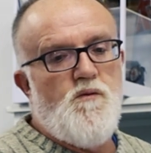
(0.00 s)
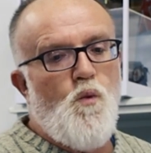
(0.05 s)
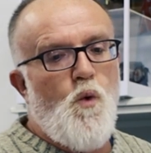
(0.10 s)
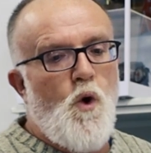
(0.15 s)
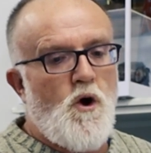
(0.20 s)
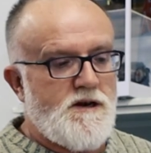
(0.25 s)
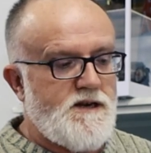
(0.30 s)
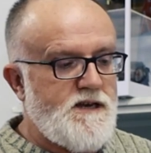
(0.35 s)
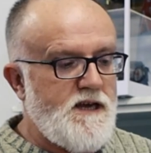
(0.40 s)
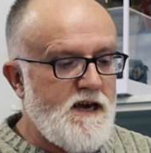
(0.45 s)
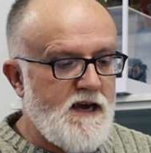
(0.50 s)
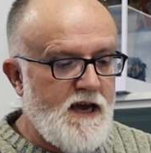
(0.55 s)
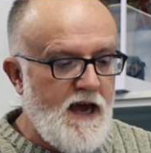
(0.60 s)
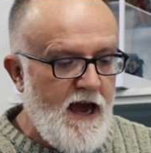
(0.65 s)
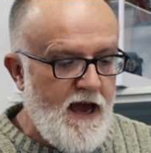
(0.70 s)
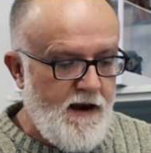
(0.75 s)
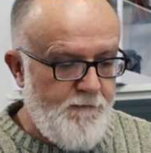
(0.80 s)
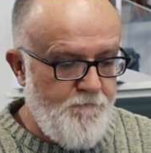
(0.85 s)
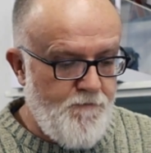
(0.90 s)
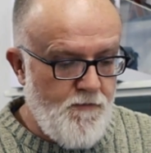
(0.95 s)
what do you
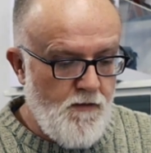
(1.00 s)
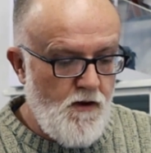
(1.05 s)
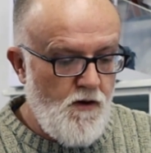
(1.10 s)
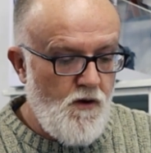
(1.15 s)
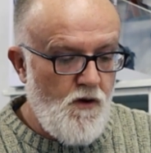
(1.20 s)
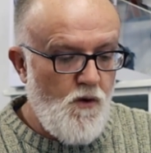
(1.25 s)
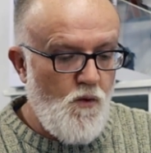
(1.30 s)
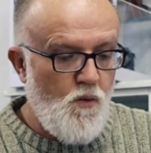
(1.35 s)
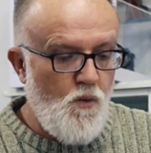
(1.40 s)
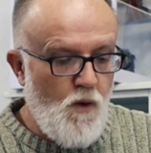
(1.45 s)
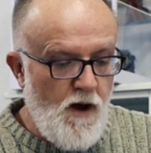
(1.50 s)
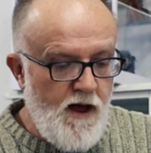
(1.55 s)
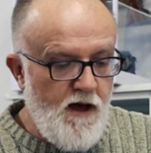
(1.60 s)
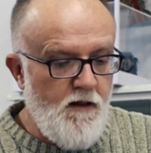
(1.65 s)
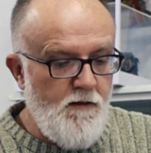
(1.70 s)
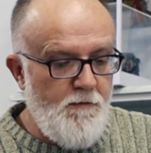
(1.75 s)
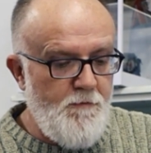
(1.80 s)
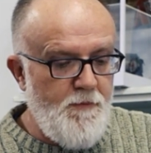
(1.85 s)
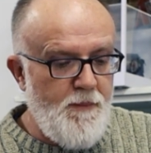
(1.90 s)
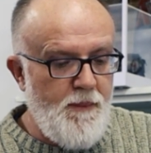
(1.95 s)
get?
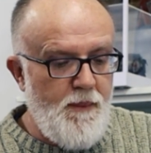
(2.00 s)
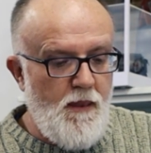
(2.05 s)
Well,